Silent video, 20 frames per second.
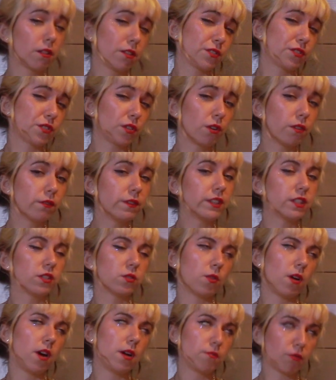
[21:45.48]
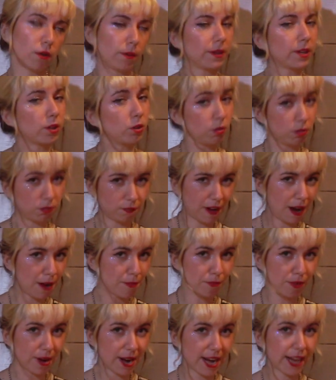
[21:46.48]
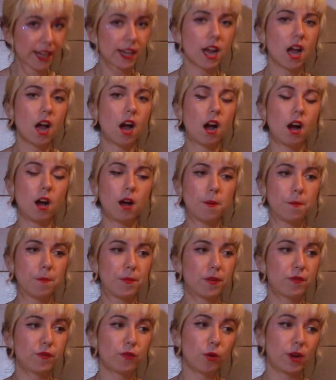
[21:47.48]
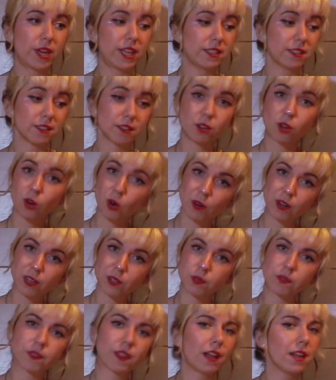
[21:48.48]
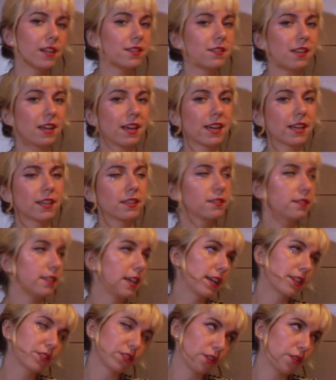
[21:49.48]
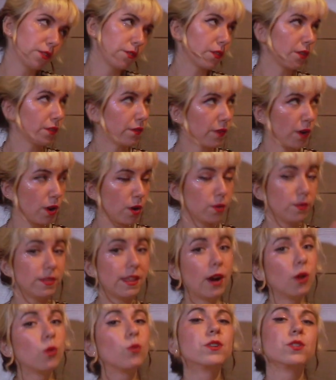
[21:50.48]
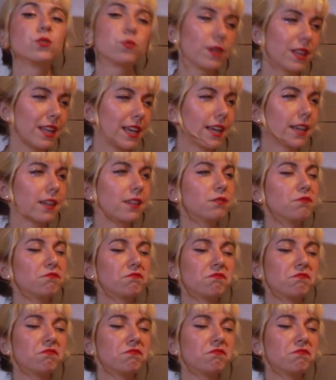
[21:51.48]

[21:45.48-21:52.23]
the song features what I probably call a rap break, before hitting the chorus with lines like, sex over the phone, they're always willing.